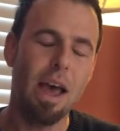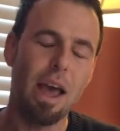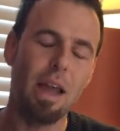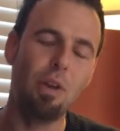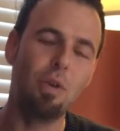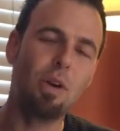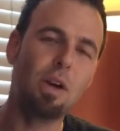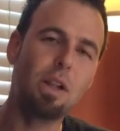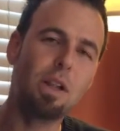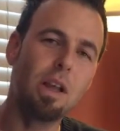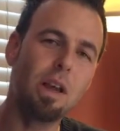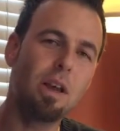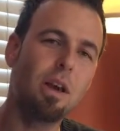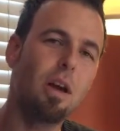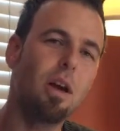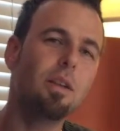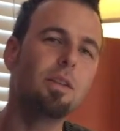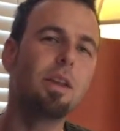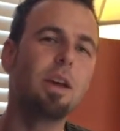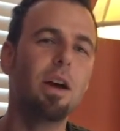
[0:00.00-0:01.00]
And you
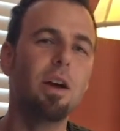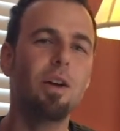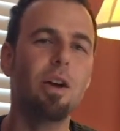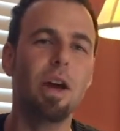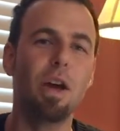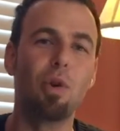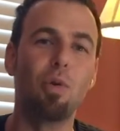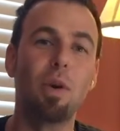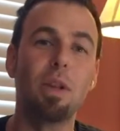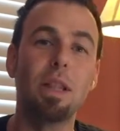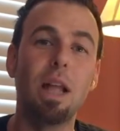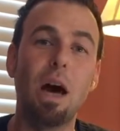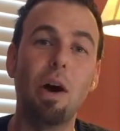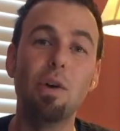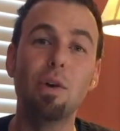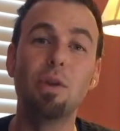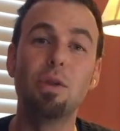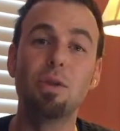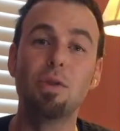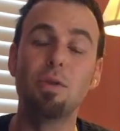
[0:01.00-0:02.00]
click on there, it'll allow
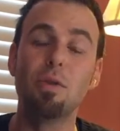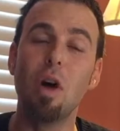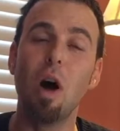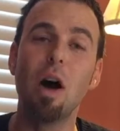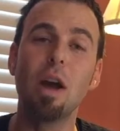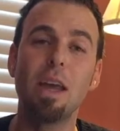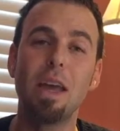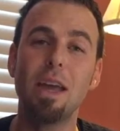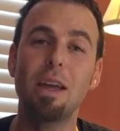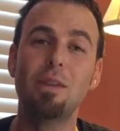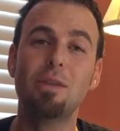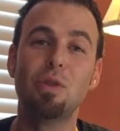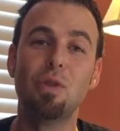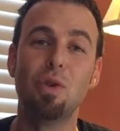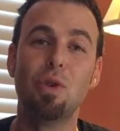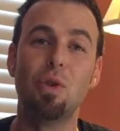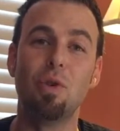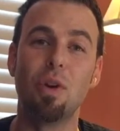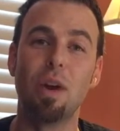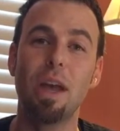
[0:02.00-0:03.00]
you to log in
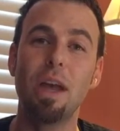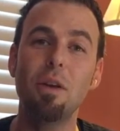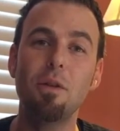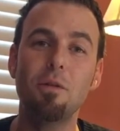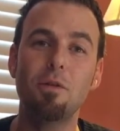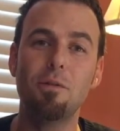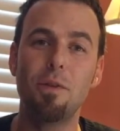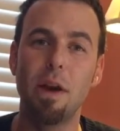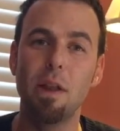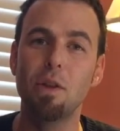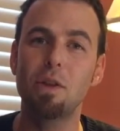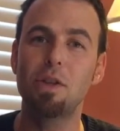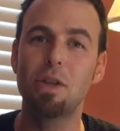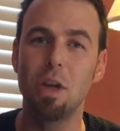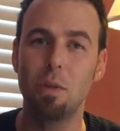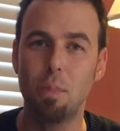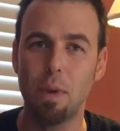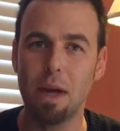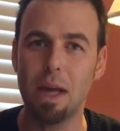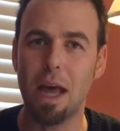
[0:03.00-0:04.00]
to your In
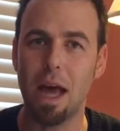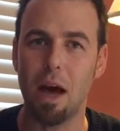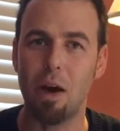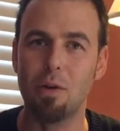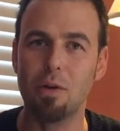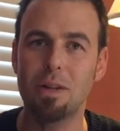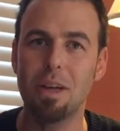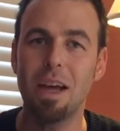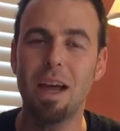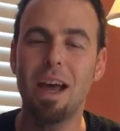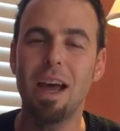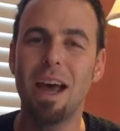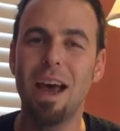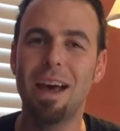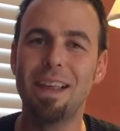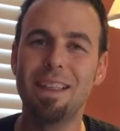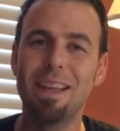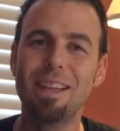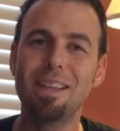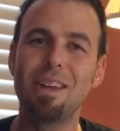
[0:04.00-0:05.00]
Fellowship account,
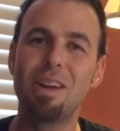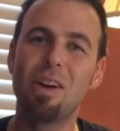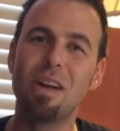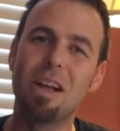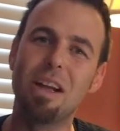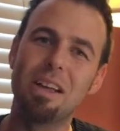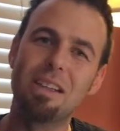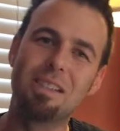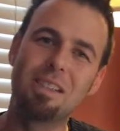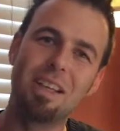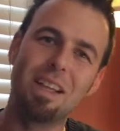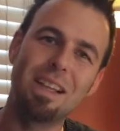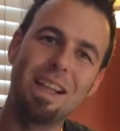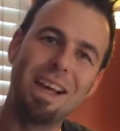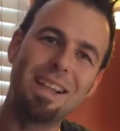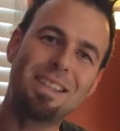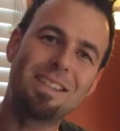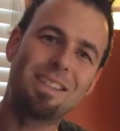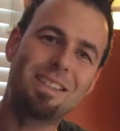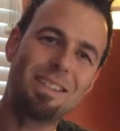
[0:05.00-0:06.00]
and then
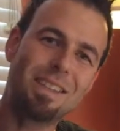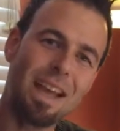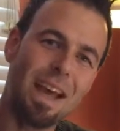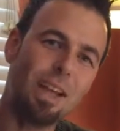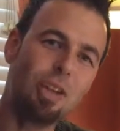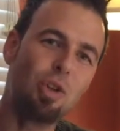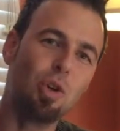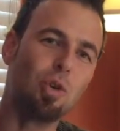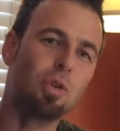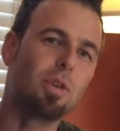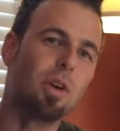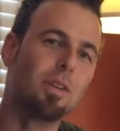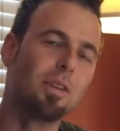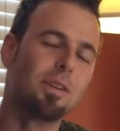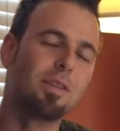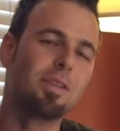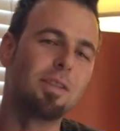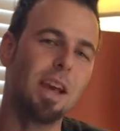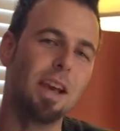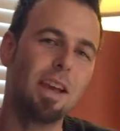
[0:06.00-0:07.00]
select schedules on
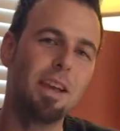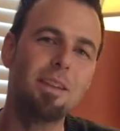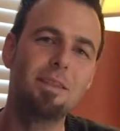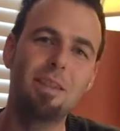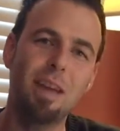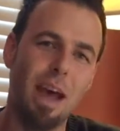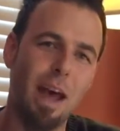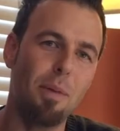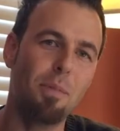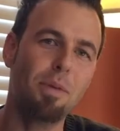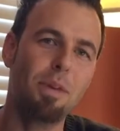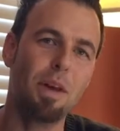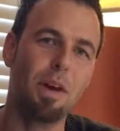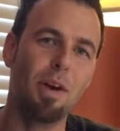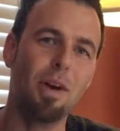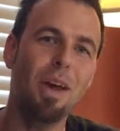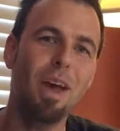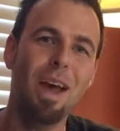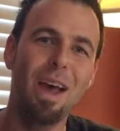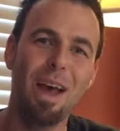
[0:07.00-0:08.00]
the second tab
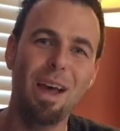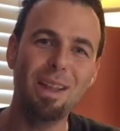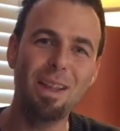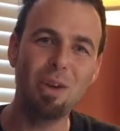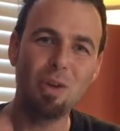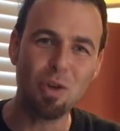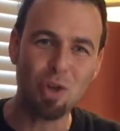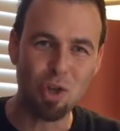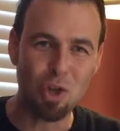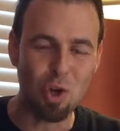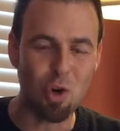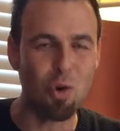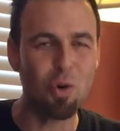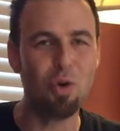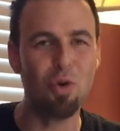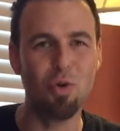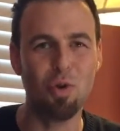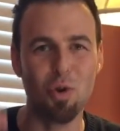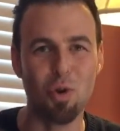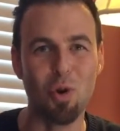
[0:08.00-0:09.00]
there, and it'll show
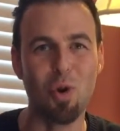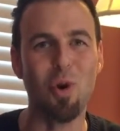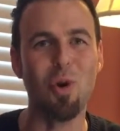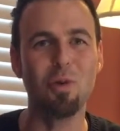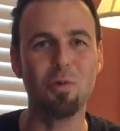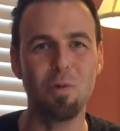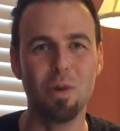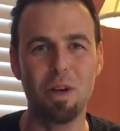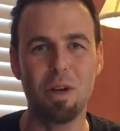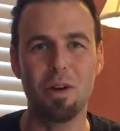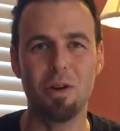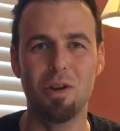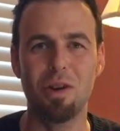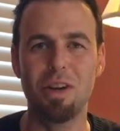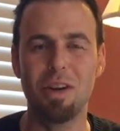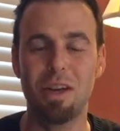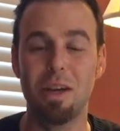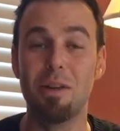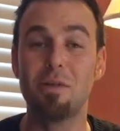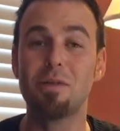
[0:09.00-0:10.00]
you your old
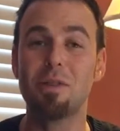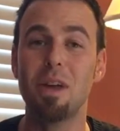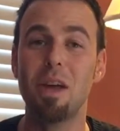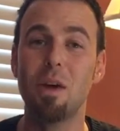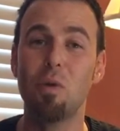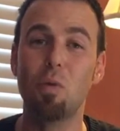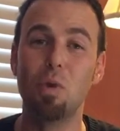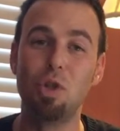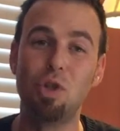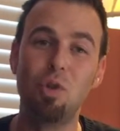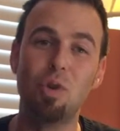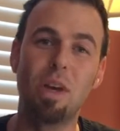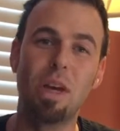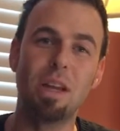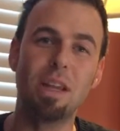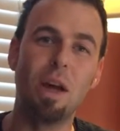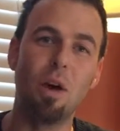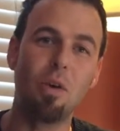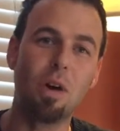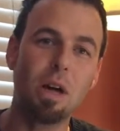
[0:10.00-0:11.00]
recurring gift, which you
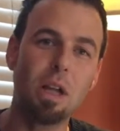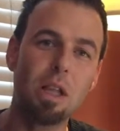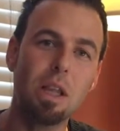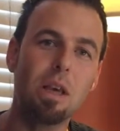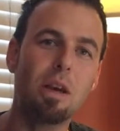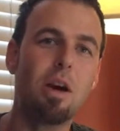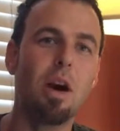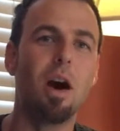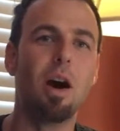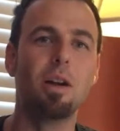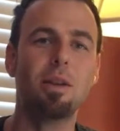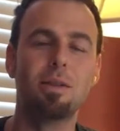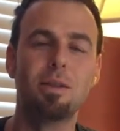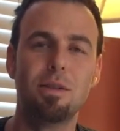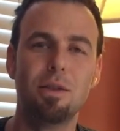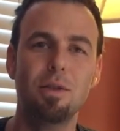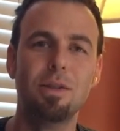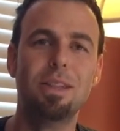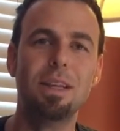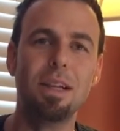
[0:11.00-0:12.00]
can now click on
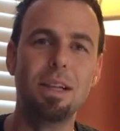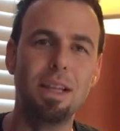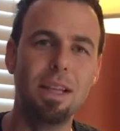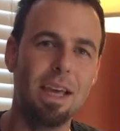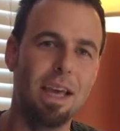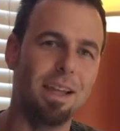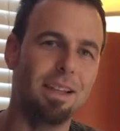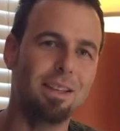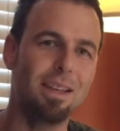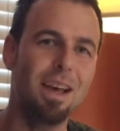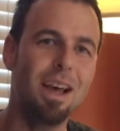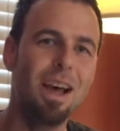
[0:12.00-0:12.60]
to delete.